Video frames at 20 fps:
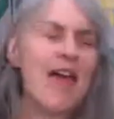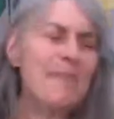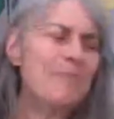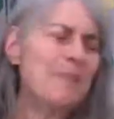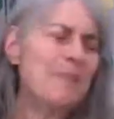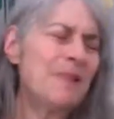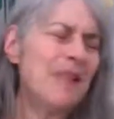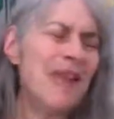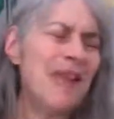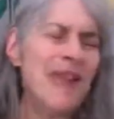
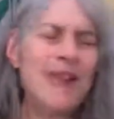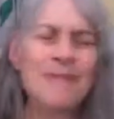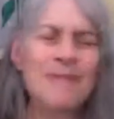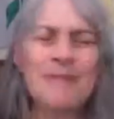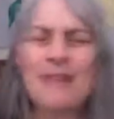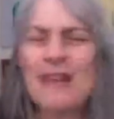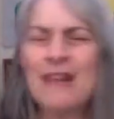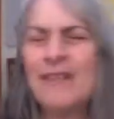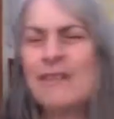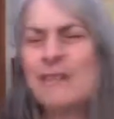
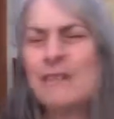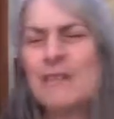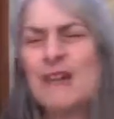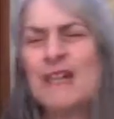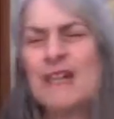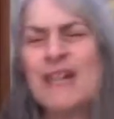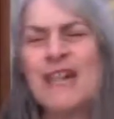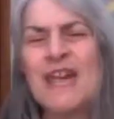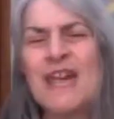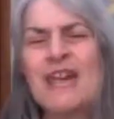blaming
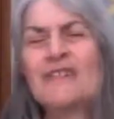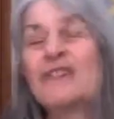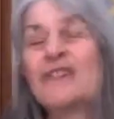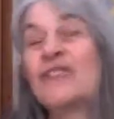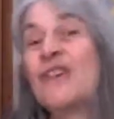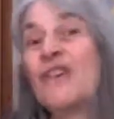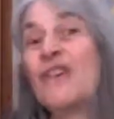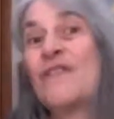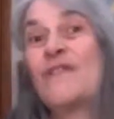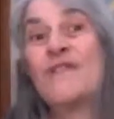everybody else
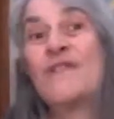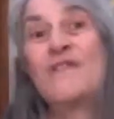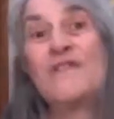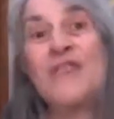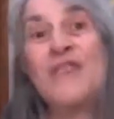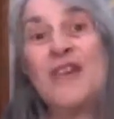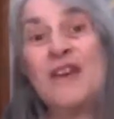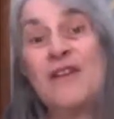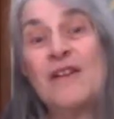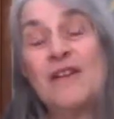for
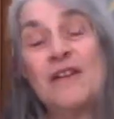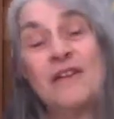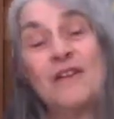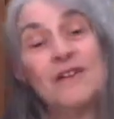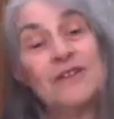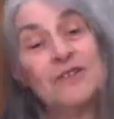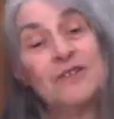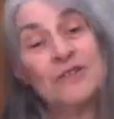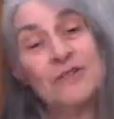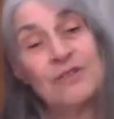their
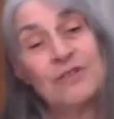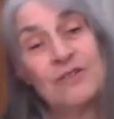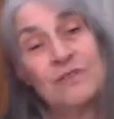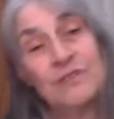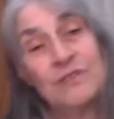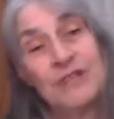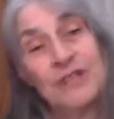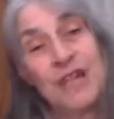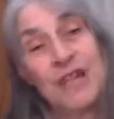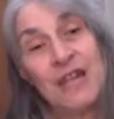
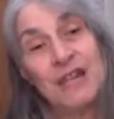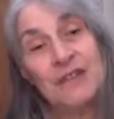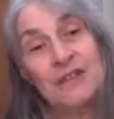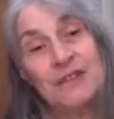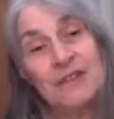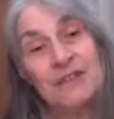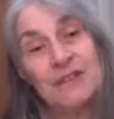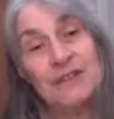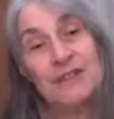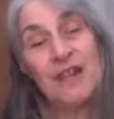
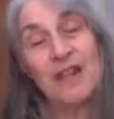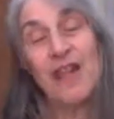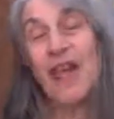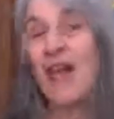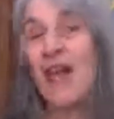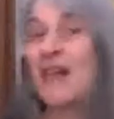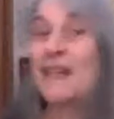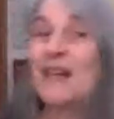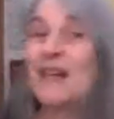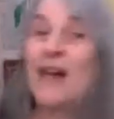circumstances
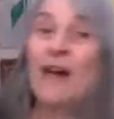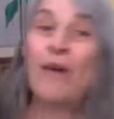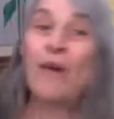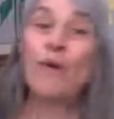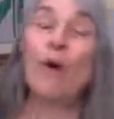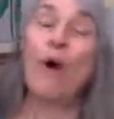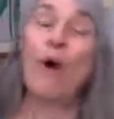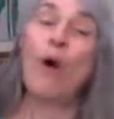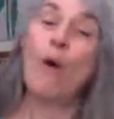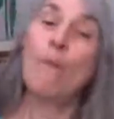and
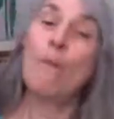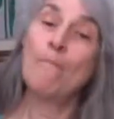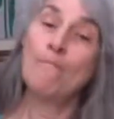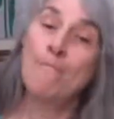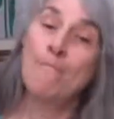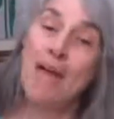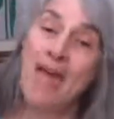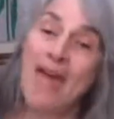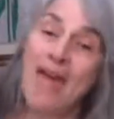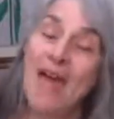how
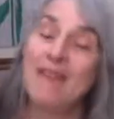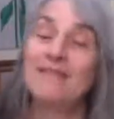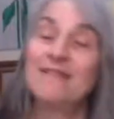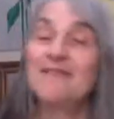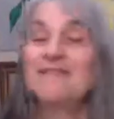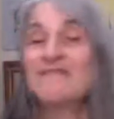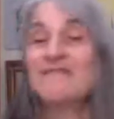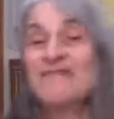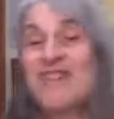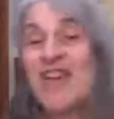bad
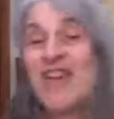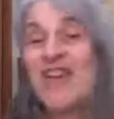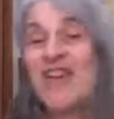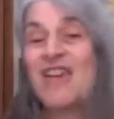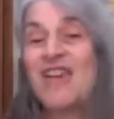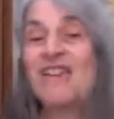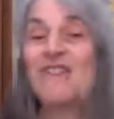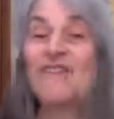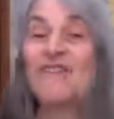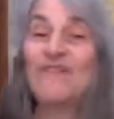
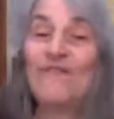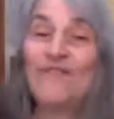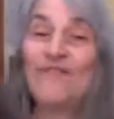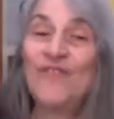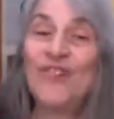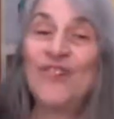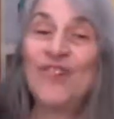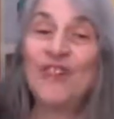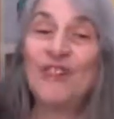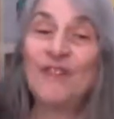they
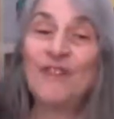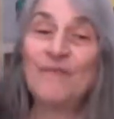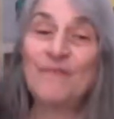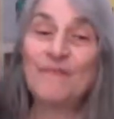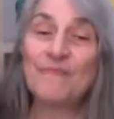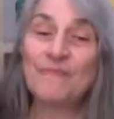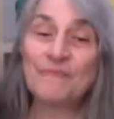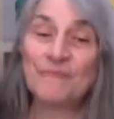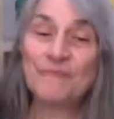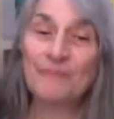feel?
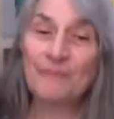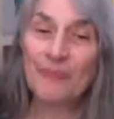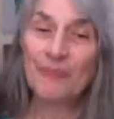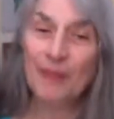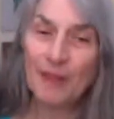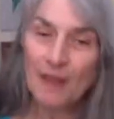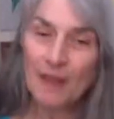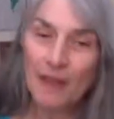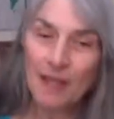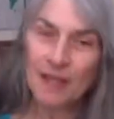
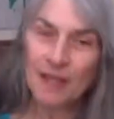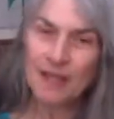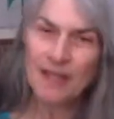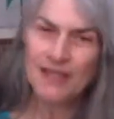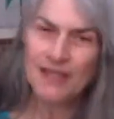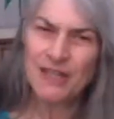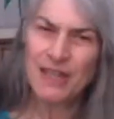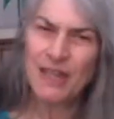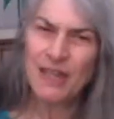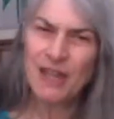You
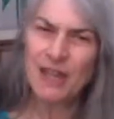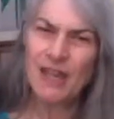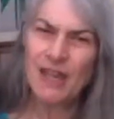see,